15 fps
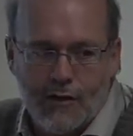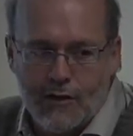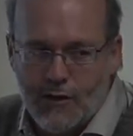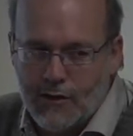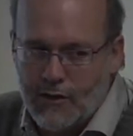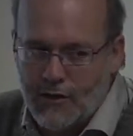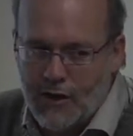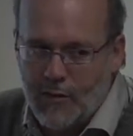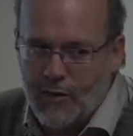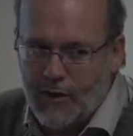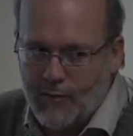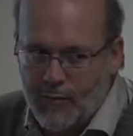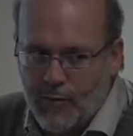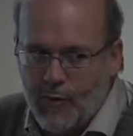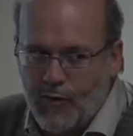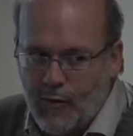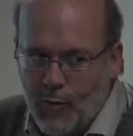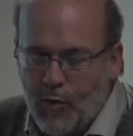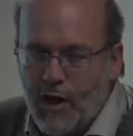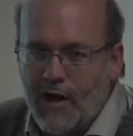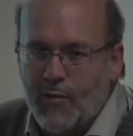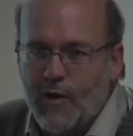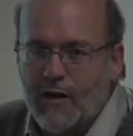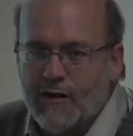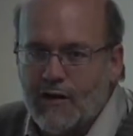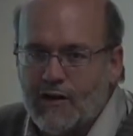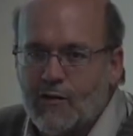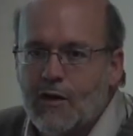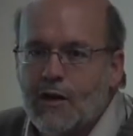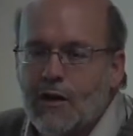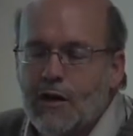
and you can tell me if I'm right about this,